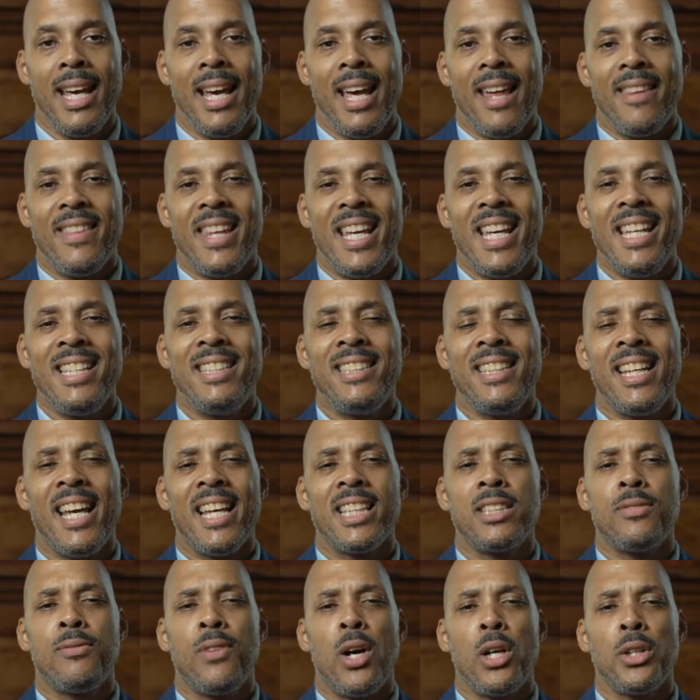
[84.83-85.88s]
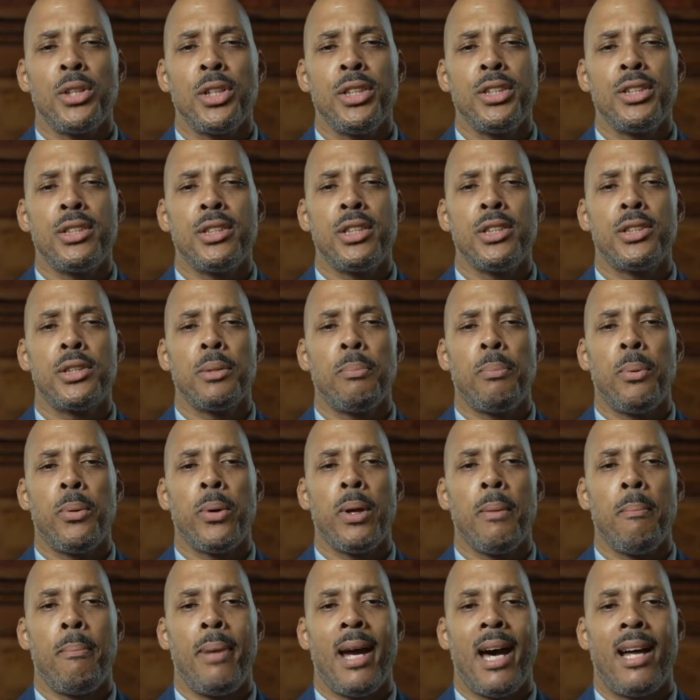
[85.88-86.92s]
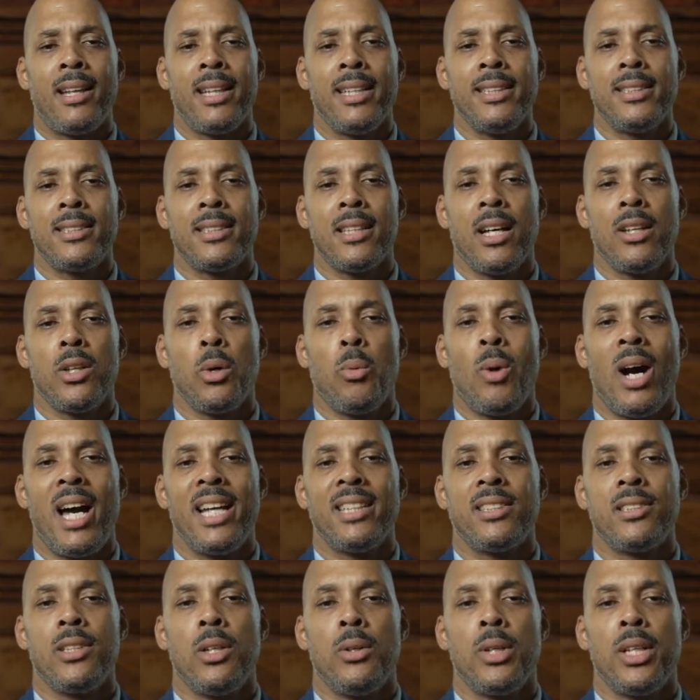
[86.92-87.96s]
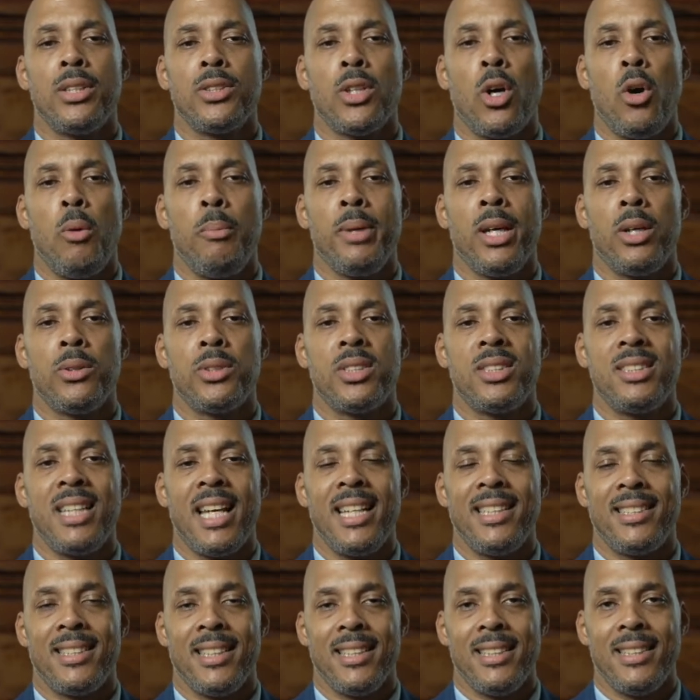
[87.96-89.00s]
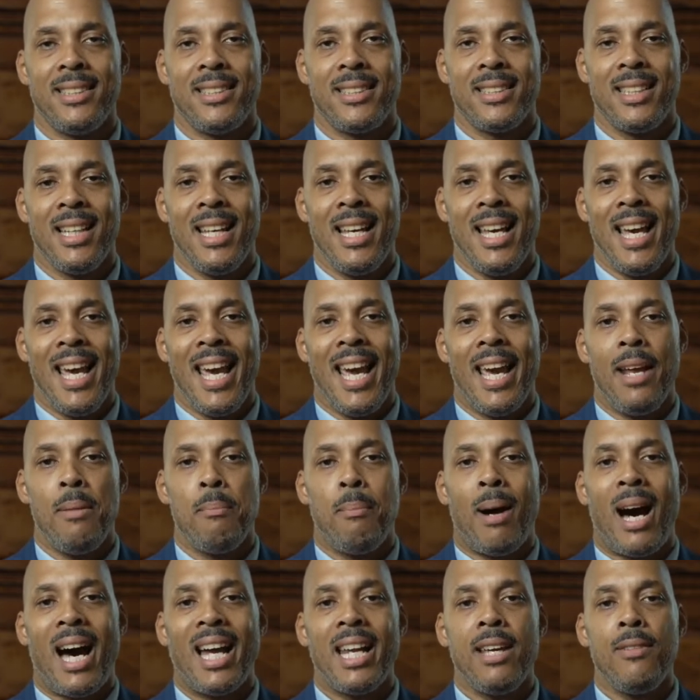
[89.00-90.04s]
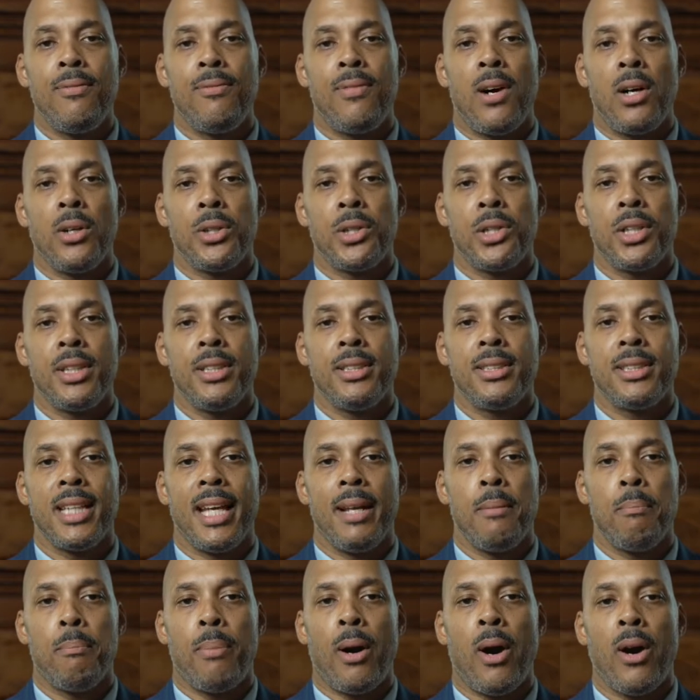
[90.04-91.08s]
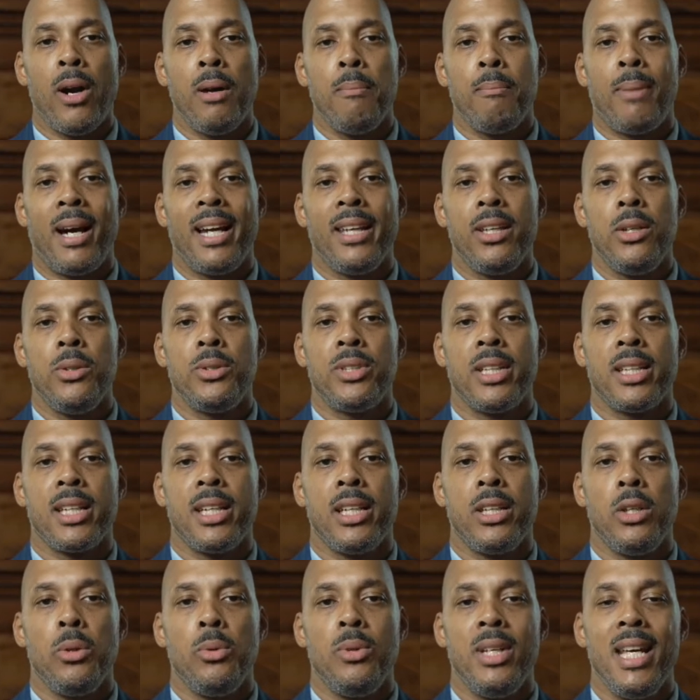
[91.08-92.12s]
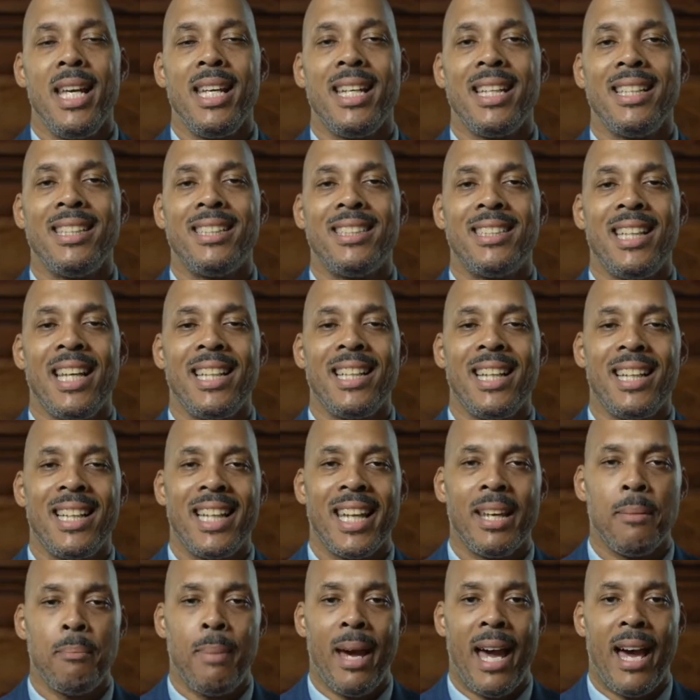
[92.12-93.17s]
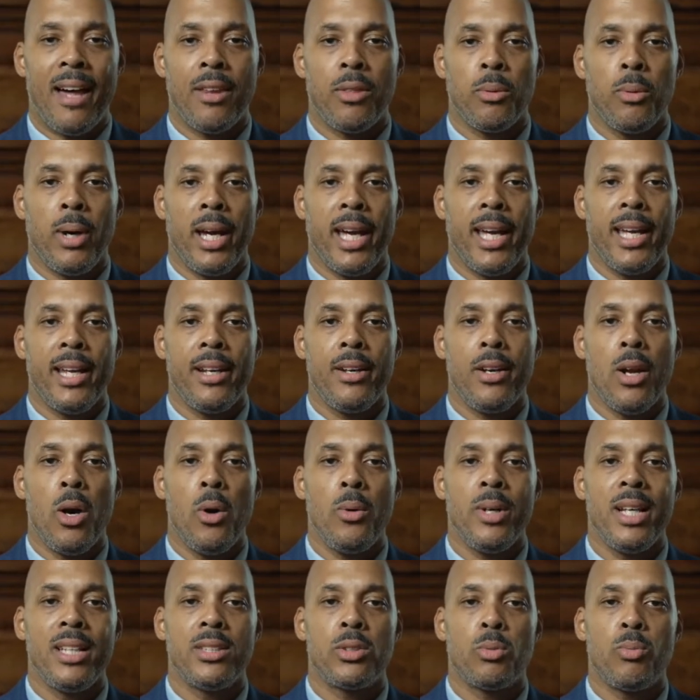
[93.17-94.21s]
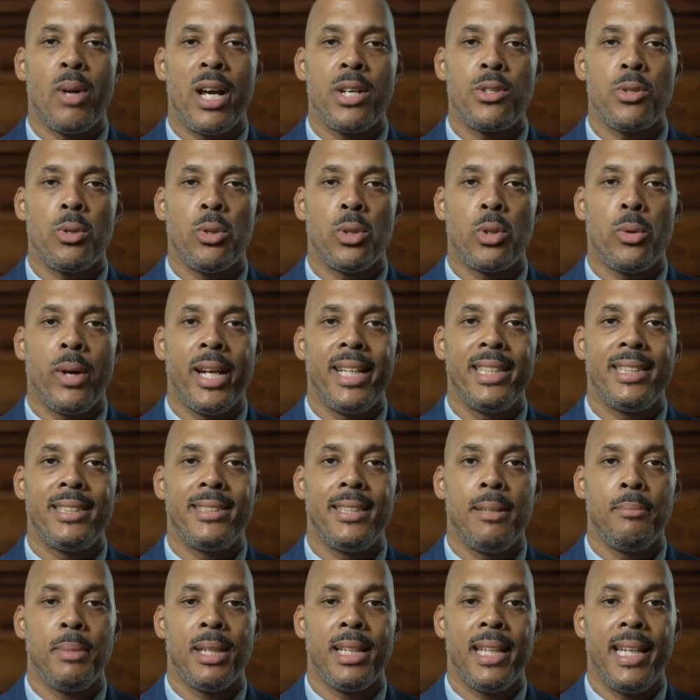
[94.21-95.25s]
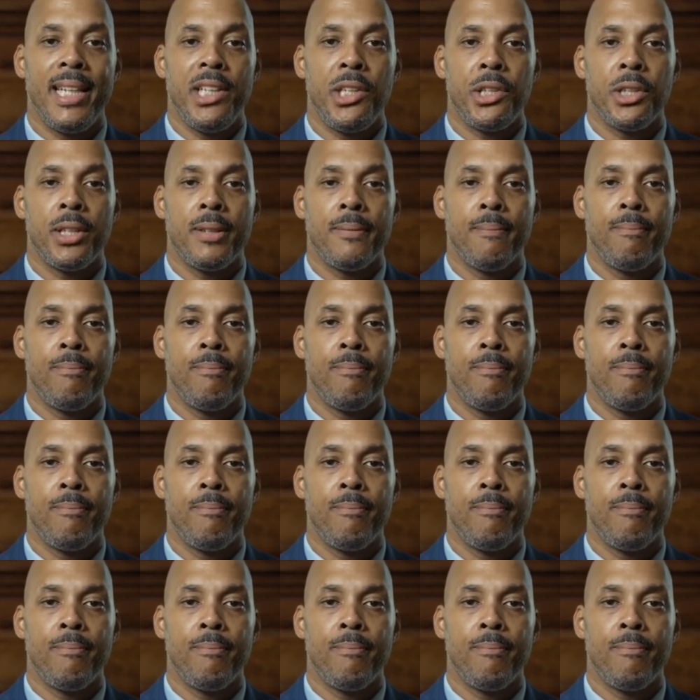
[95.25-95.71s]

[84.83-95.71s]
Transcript: The ECS functions to support balance, otherwise known as homeostasis, and body functions in part by using a unique signaling pathway known as retrograde stimulation.